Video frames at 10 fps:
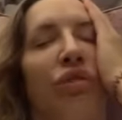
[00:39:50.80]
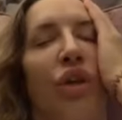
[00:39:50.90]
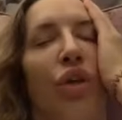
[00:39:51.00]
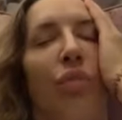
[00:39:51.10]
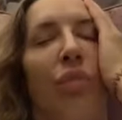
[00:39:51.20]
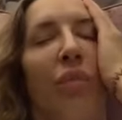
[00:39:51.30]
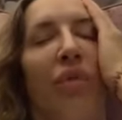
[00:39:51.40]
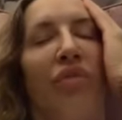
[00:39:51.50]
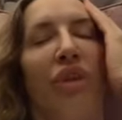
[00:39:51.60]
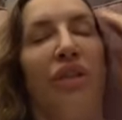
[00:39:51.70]
for you, but my
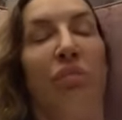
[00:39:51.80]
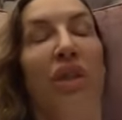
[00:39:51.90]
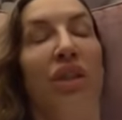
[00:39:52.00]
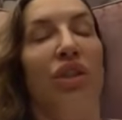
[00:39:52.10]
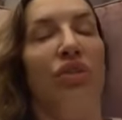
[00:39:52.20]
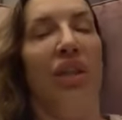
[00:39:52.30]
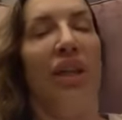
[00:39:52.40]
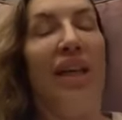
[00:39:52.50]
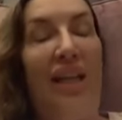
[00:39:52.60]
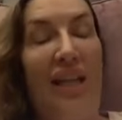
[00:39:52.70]
first
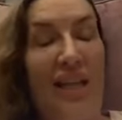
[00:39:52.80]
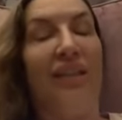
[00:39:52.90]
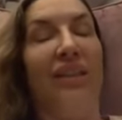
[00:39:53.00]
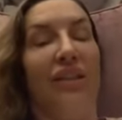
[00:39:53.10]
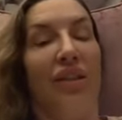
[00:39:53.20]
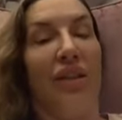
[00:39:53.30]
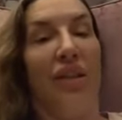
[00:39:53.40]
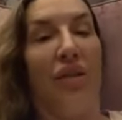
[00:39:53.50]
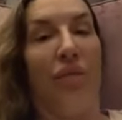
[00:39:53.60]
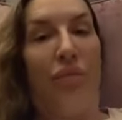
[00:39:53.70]
ministry is
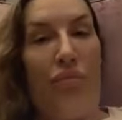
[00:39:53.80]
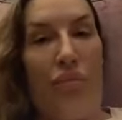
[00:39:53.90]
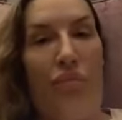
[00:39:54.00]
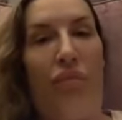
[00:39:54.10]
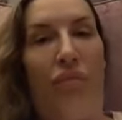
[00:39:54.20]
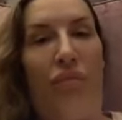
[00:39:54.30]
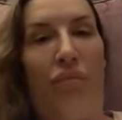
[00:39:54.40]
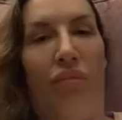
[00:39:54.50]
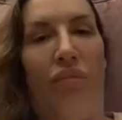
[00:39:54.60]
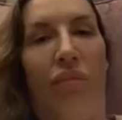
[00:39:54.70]

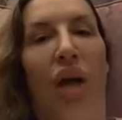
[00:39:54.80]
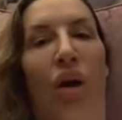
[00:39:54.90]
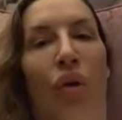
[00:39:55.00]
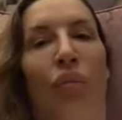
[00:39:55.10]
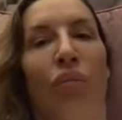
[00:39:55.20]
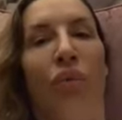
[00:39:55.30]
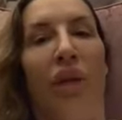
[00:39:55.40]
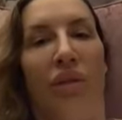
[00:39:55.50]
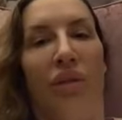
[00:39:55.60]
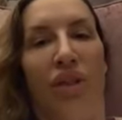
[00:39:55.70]
my home
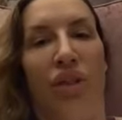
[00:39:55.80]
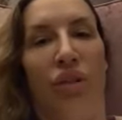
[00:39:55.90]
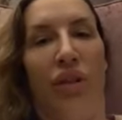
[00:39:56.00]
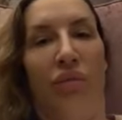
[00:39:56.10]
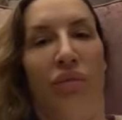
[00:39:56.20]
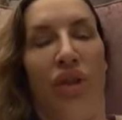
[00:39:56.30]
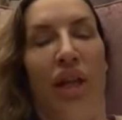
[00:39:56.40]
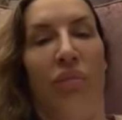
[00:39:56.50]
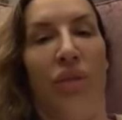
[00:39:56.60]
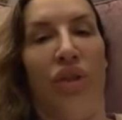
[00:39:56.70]
and the and
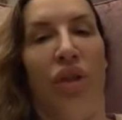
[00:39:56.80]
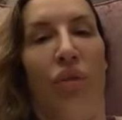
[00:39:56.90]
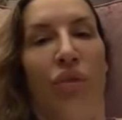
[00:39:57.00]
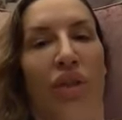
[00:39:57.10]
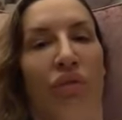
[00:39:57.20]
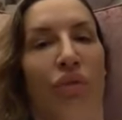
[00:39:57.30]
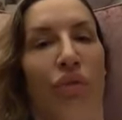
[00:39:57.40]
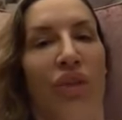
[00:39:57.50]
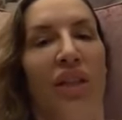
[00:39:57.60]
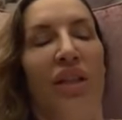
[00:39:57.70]
getting my child in a
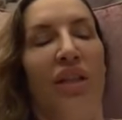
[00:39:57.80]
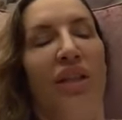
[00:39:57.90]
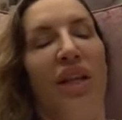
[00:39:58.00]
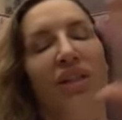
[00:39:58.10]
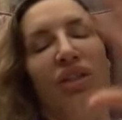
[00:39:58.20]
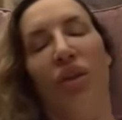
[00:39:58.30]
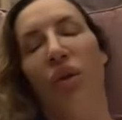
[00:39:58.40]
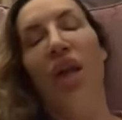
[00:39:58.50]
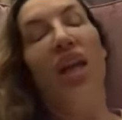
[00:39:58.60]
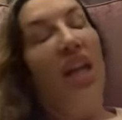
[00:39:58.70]
routine and that. So
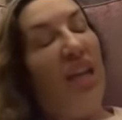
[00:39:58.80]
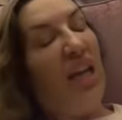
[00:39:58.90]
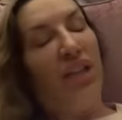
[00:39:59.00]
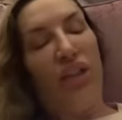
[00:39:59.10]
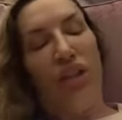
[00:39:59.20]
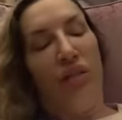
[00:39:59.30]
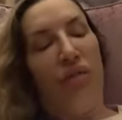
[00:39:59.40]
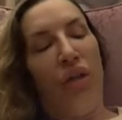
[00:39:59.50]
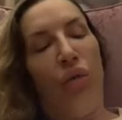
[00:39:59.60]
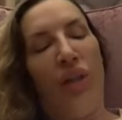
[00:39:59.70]
yeah, it's just
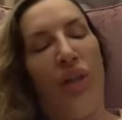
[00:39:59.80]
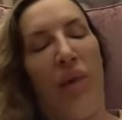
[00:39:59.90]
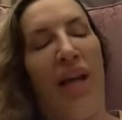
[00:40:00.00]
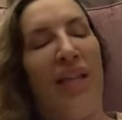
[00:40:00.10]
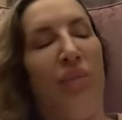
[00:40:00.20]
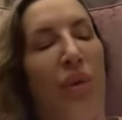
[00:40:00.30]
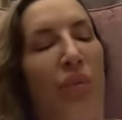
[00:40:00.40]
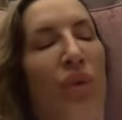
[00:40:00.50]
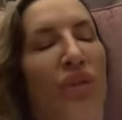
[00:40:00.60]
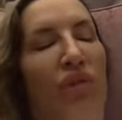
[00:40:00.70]
something, it always plagues me.
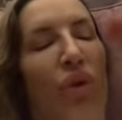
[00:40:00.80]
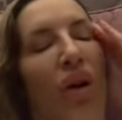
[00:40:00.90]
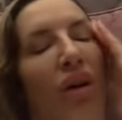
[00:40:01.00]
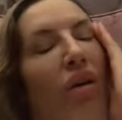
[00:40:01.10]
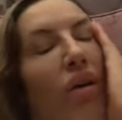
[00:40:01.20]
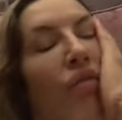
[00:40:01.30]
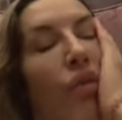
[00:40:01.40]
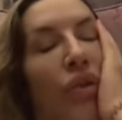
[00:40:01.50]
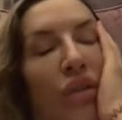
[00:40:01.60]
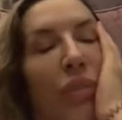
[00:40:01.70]
I'm always feel like, oh, I've
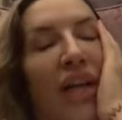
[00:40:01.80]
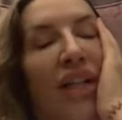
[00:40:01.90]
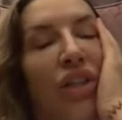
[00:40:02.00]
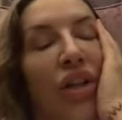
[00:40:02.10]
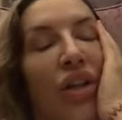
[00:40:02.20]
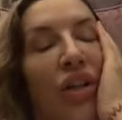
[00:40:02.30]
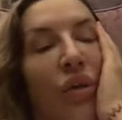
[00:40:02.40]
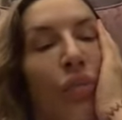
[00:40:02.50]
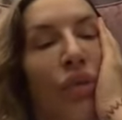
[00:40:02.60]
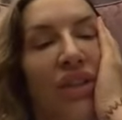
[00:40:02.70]
got this passion and I
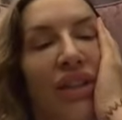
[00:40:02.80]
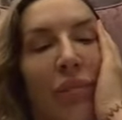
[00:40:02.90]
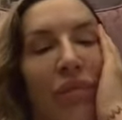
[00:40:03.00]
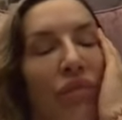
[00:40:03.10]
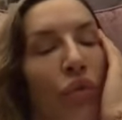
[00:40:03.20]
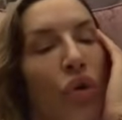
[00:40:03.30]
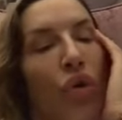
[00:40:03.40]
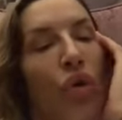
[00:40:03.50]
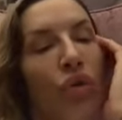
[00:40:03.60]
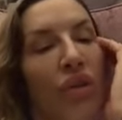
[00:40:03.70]
don't want to stand before
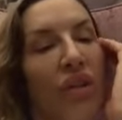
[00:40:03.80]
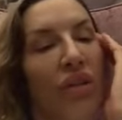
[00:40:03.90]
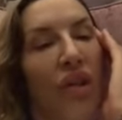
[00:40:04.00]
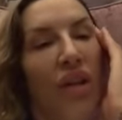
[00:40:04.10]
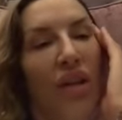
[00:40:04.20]
God, and